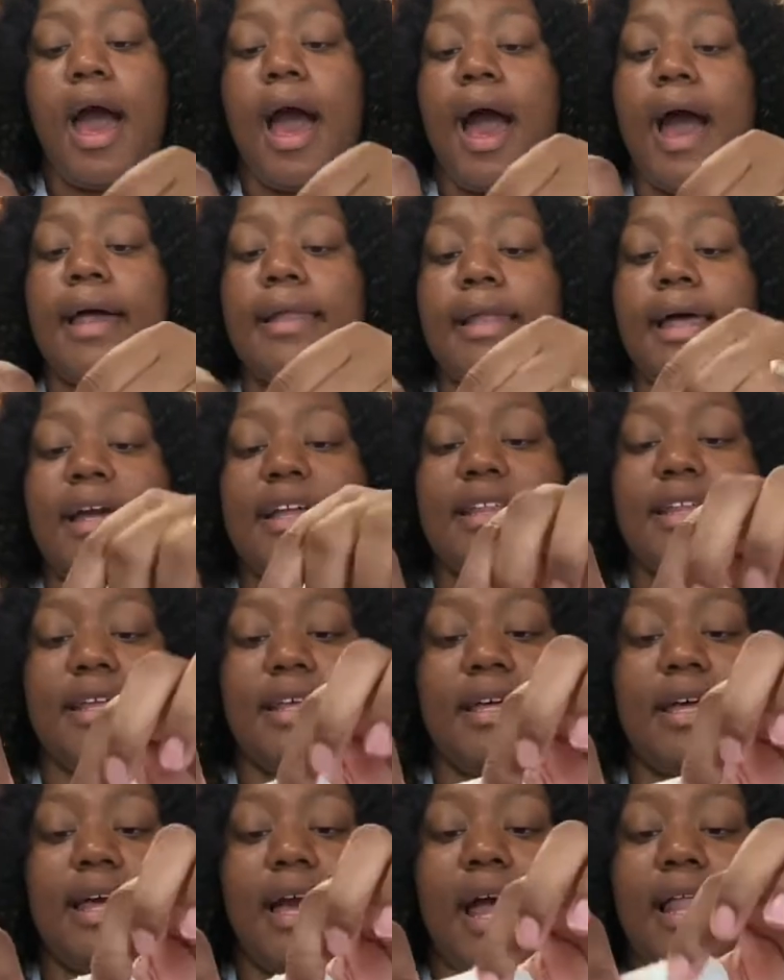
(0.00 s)
I like
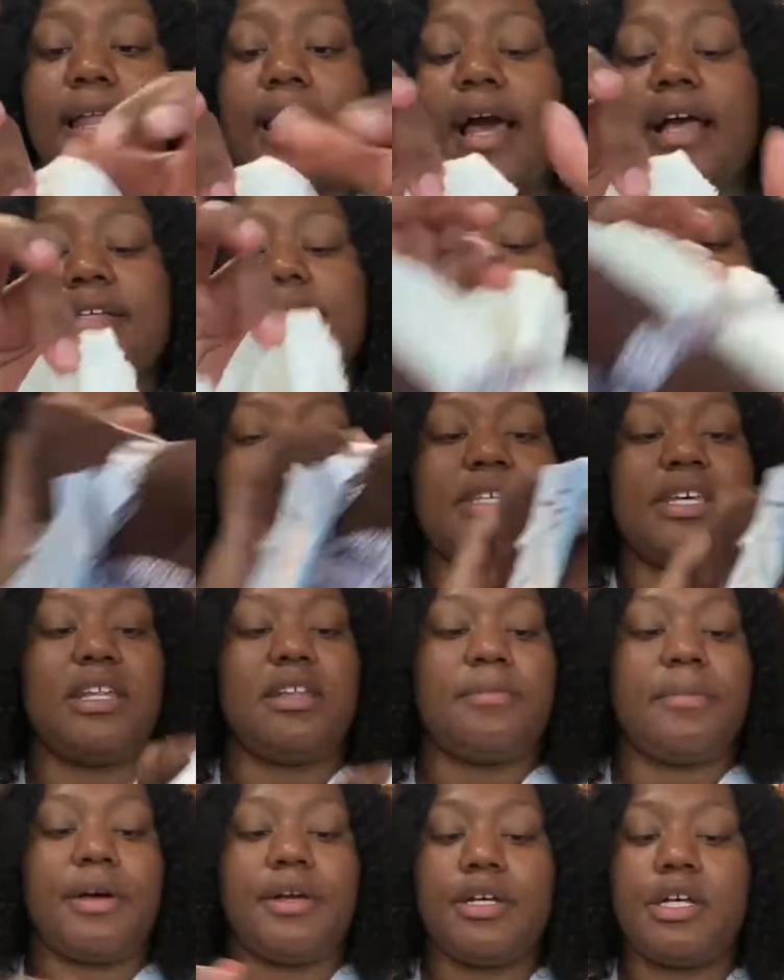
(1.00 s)
that. I've been
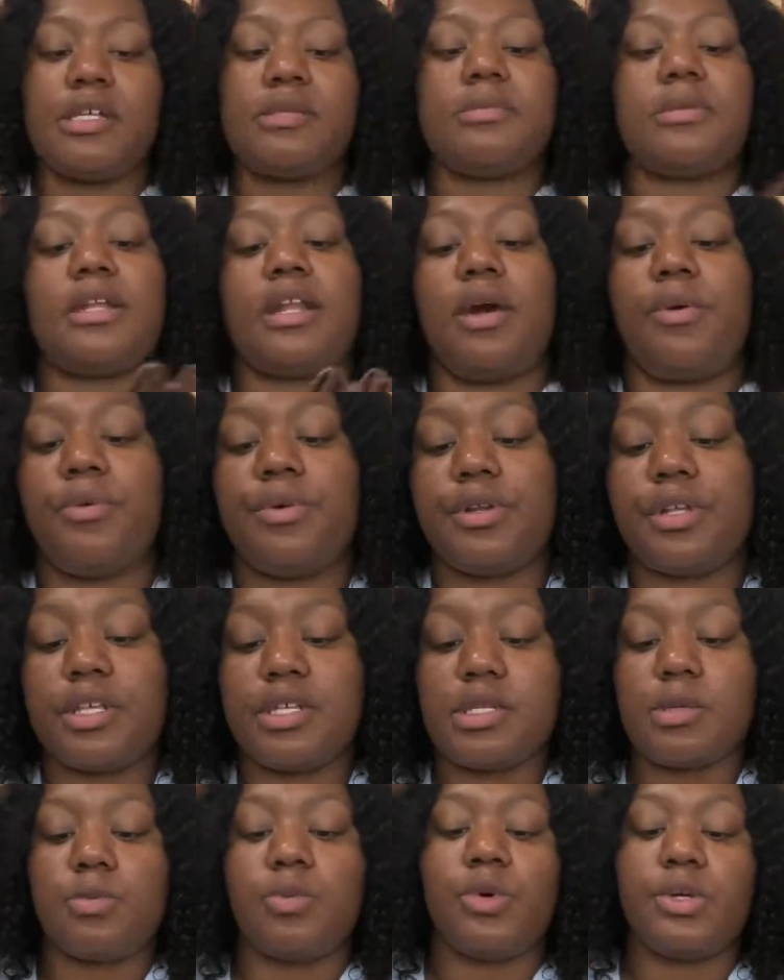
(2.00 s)
telling my husband that I wanted to get
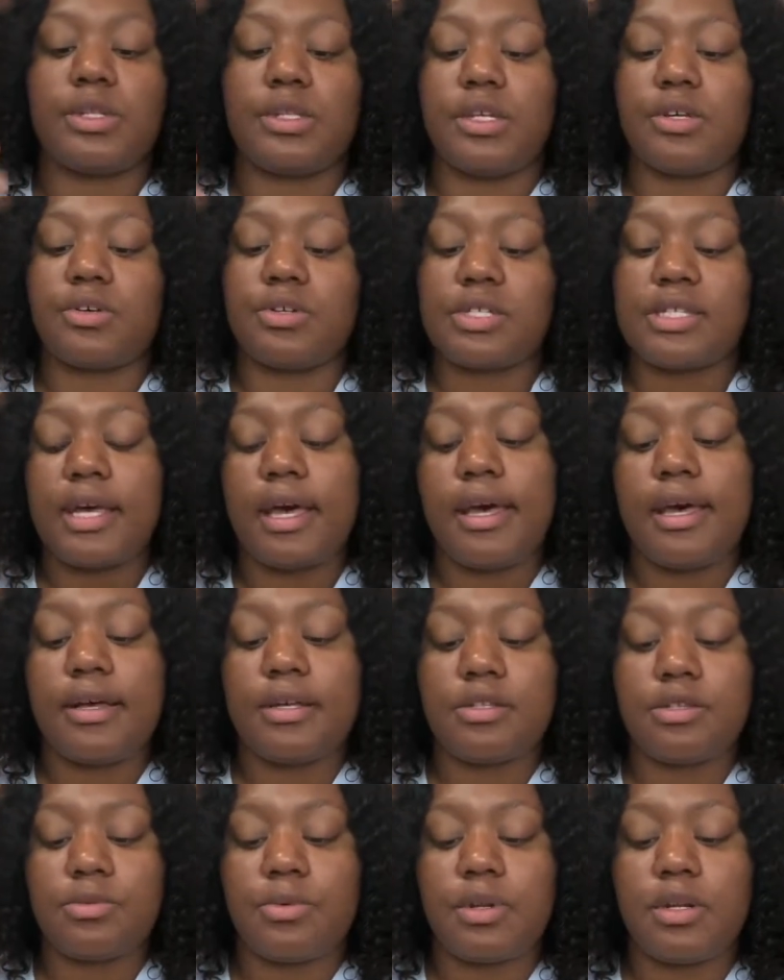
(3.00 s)
some more thicker
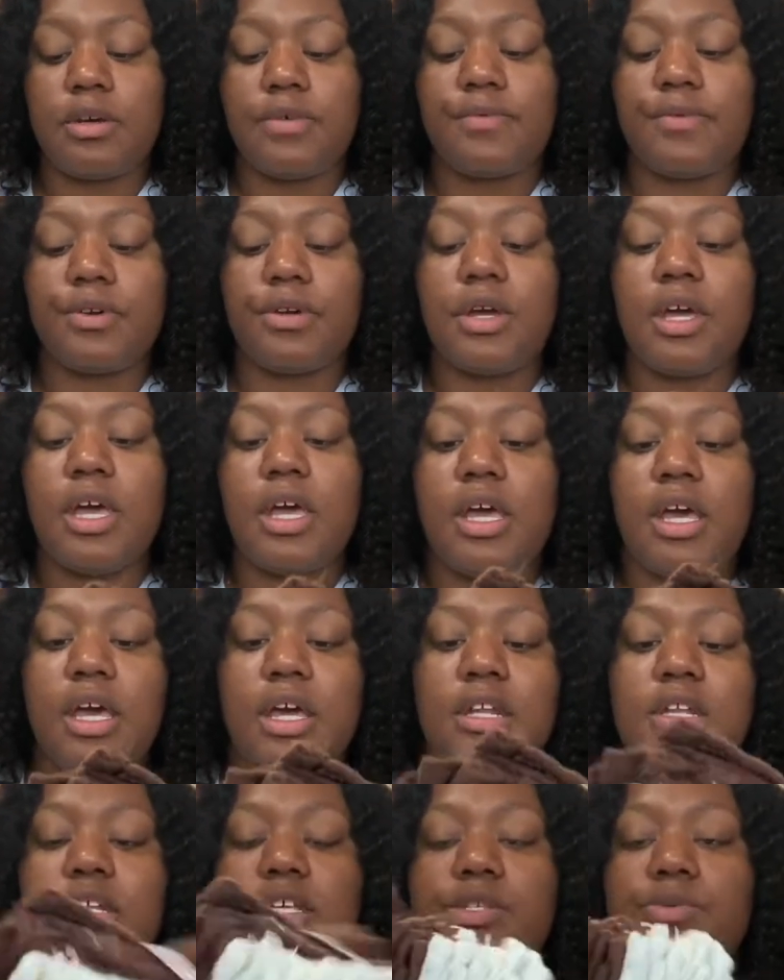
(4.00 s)
towels or whatever.
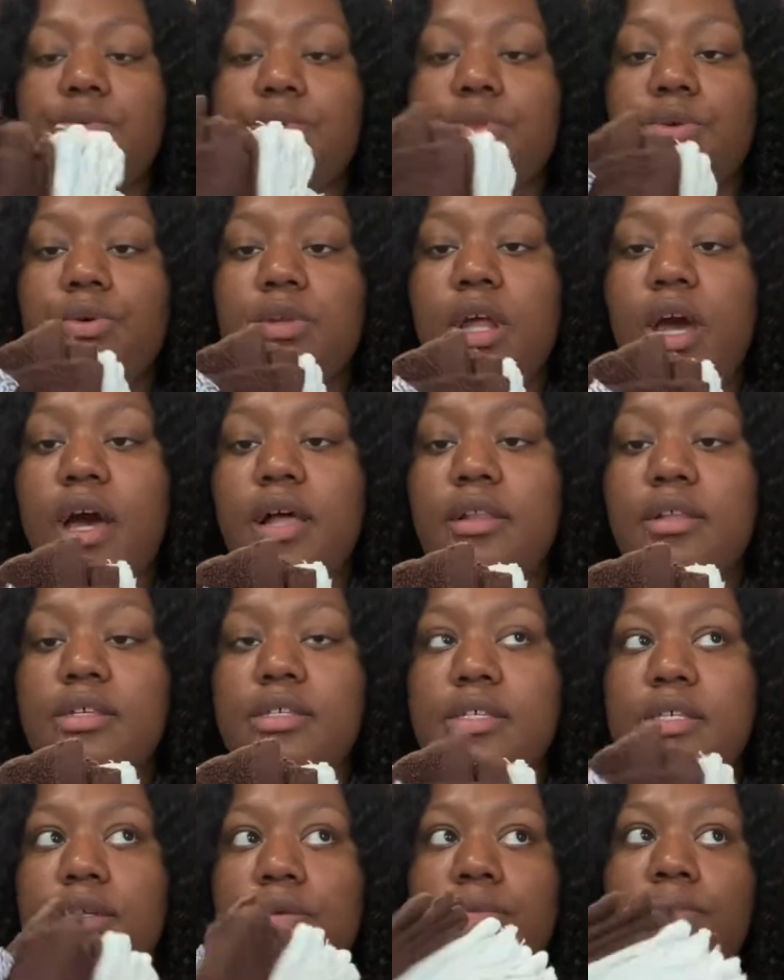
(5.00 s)
And these were
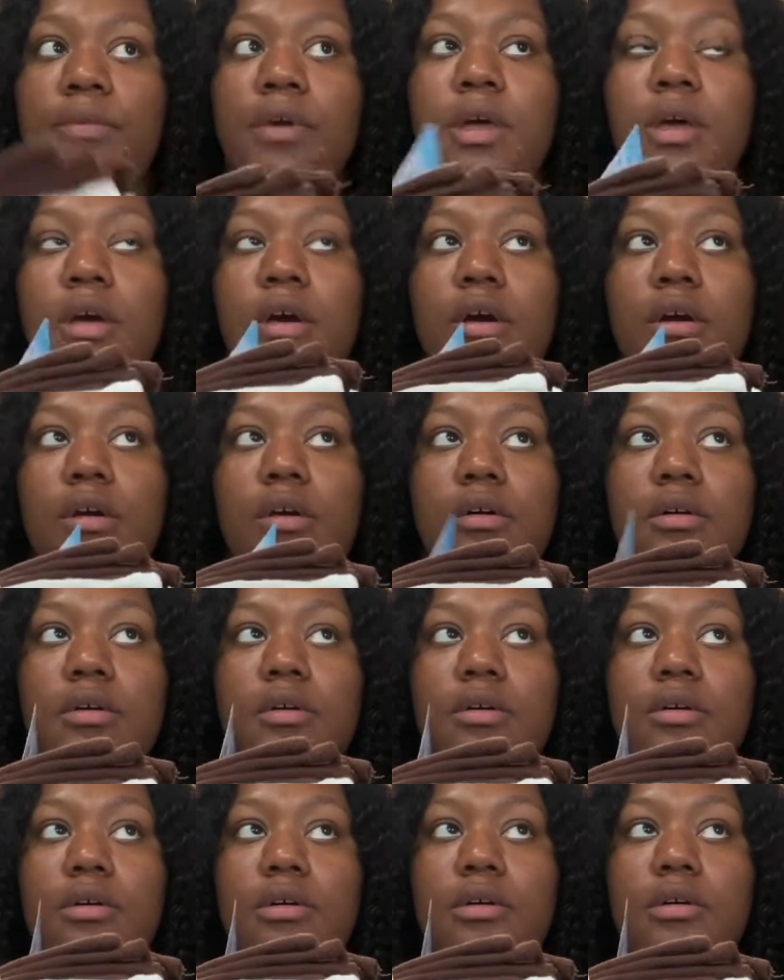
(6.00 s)
$3 in
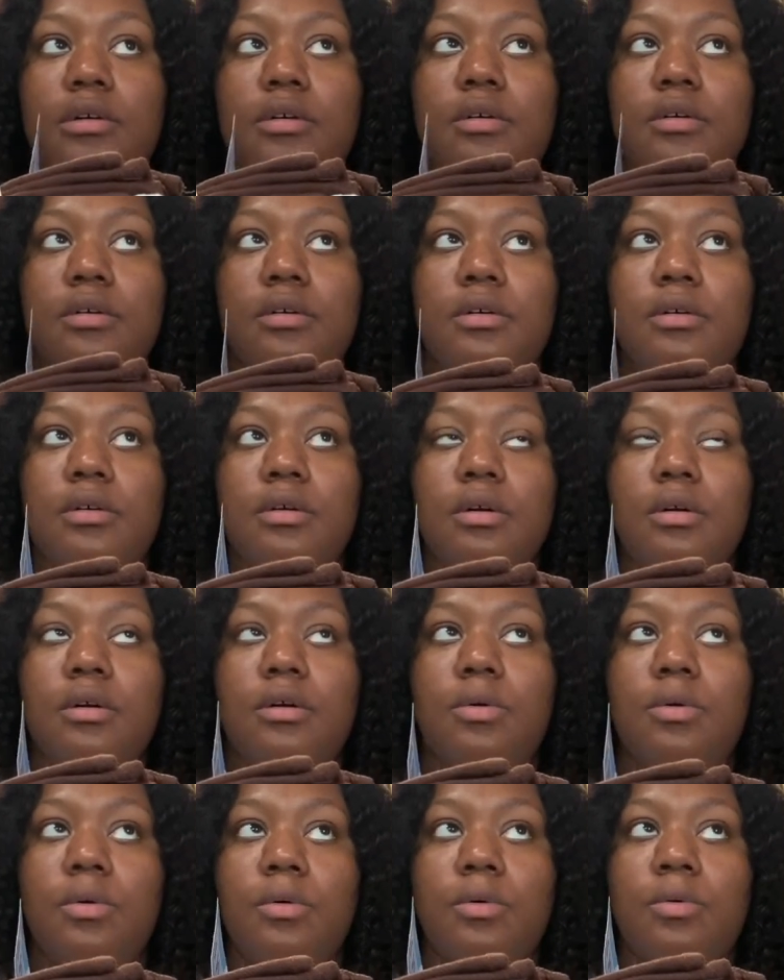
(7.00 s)

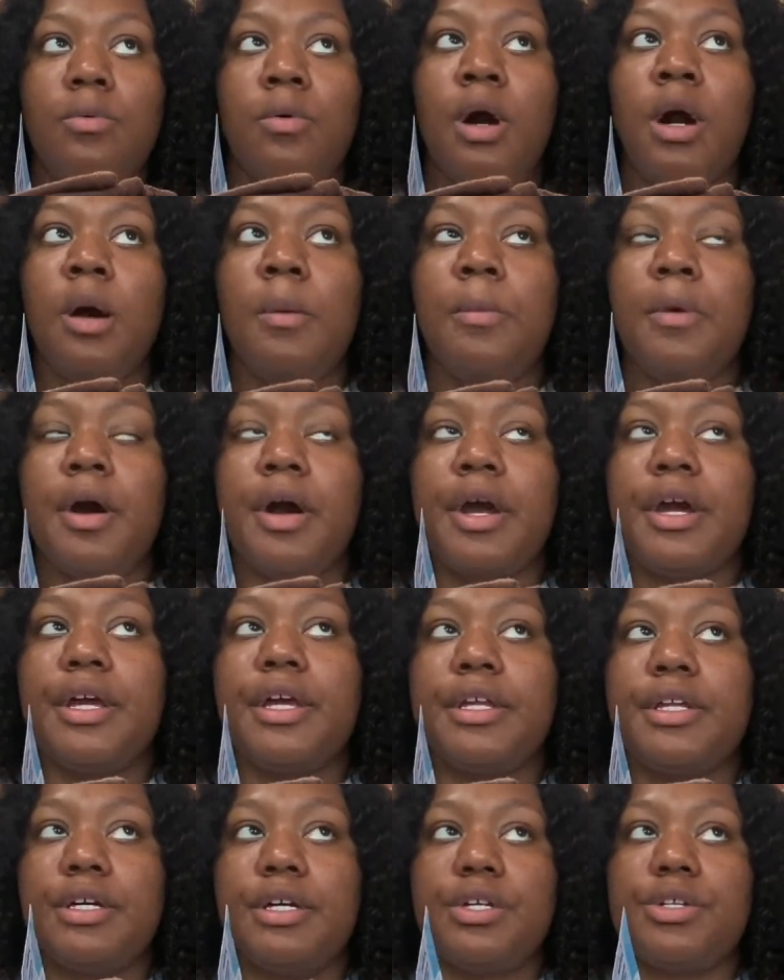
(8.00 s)
Walmart
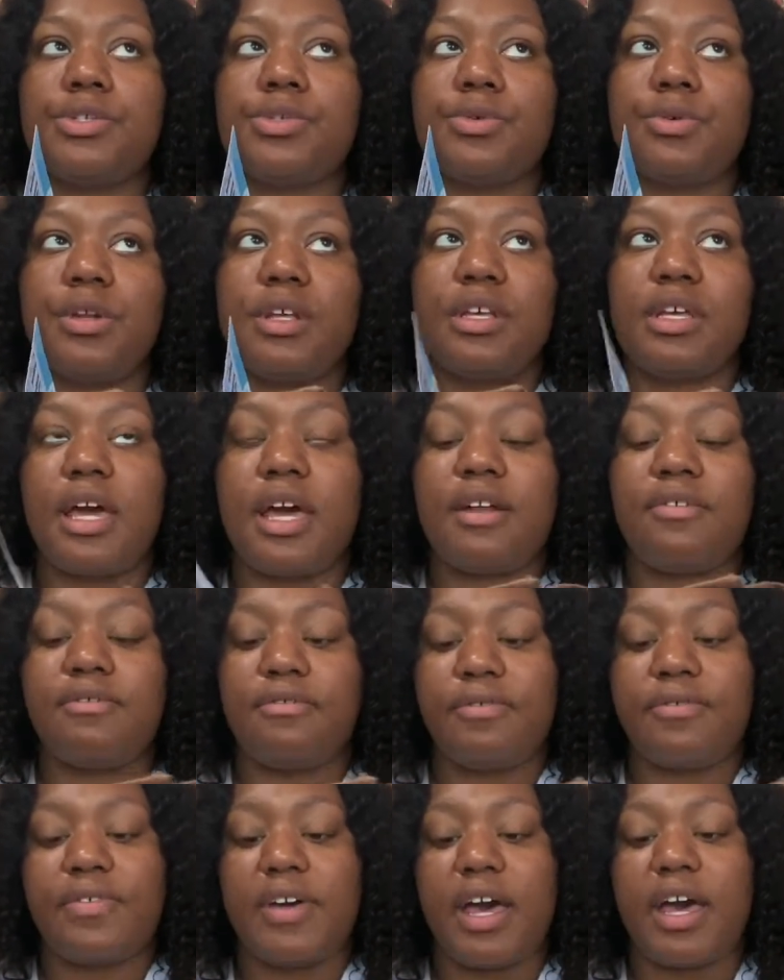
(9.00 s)
and the other store. They got them for
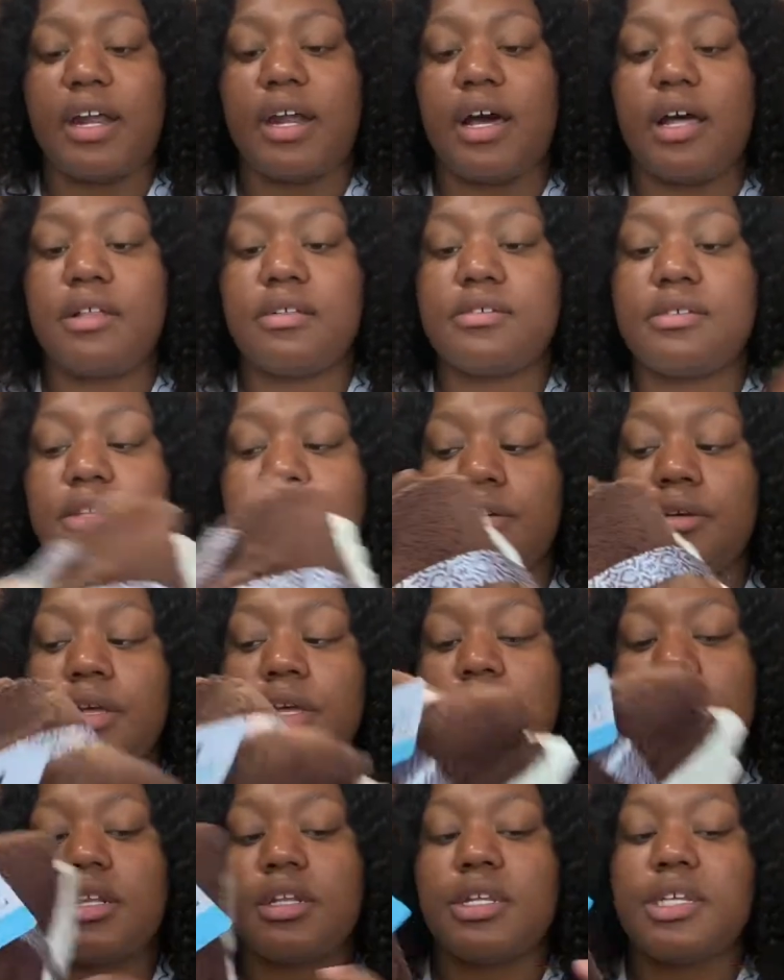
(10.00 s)
$5. So
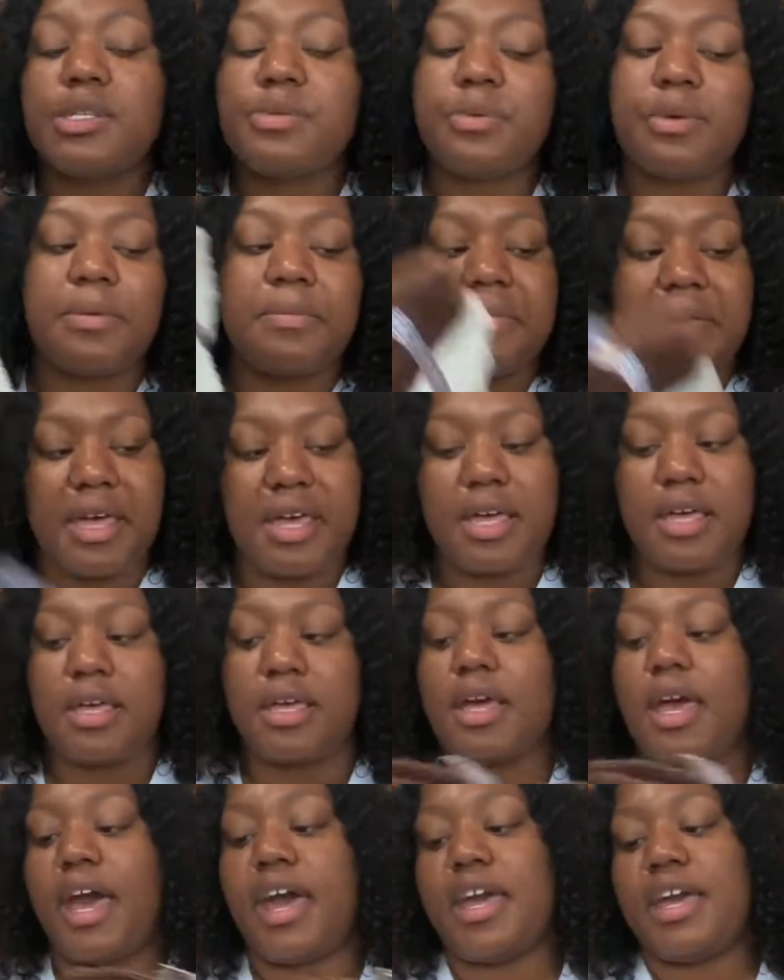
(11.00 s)
this wasn't bad.
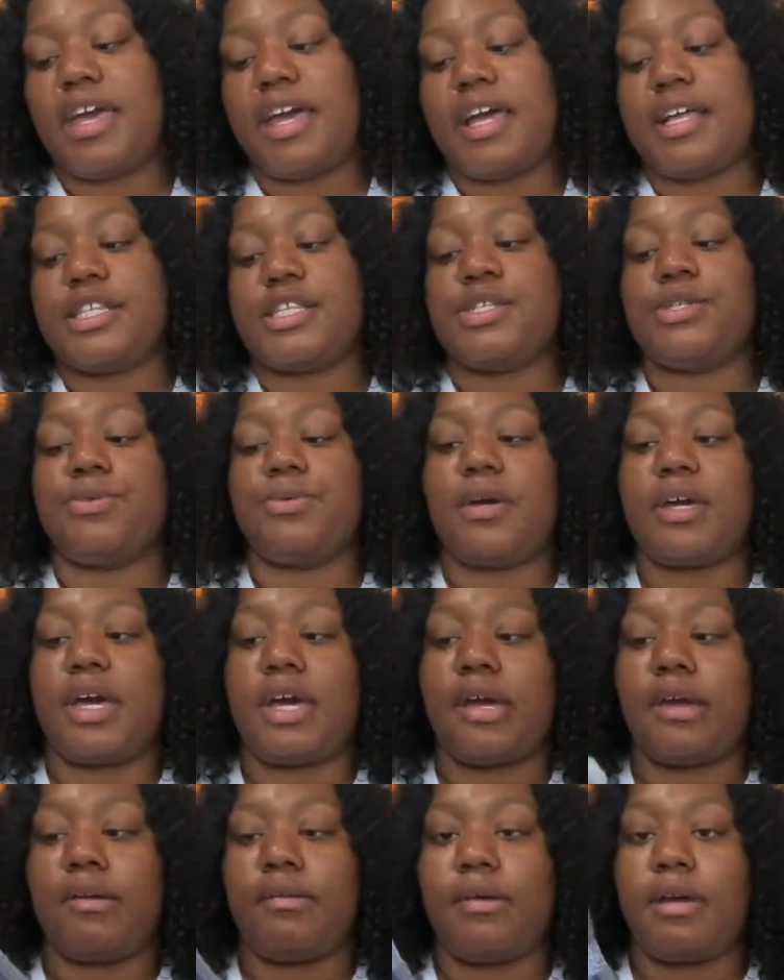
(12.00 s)
I ain't got two. I
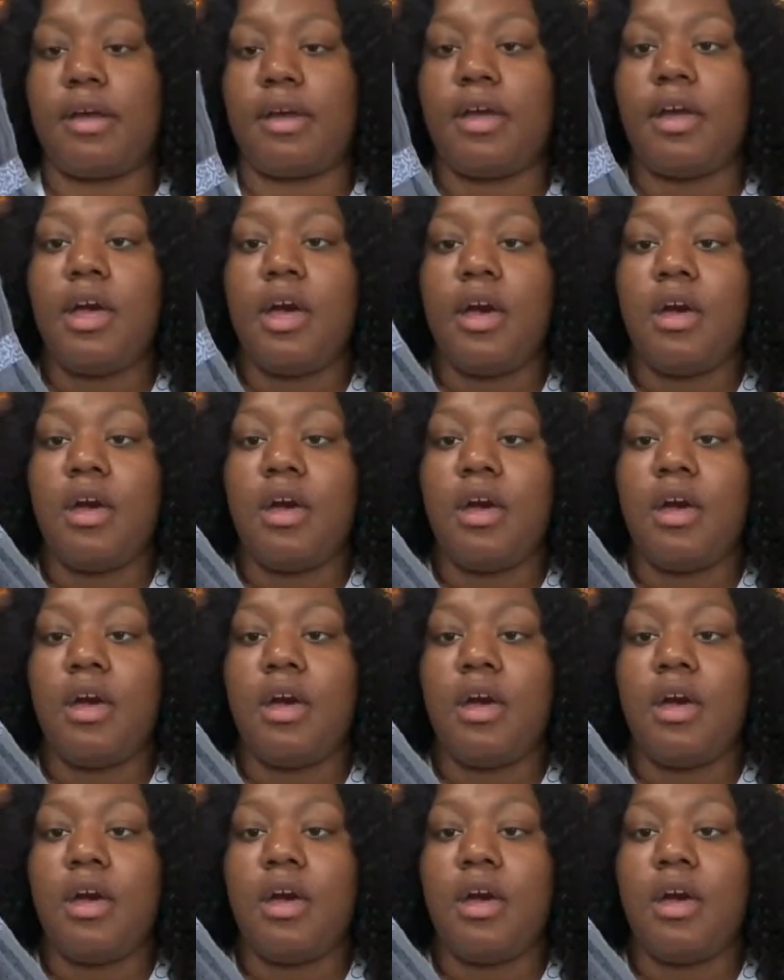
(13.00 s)
got gray.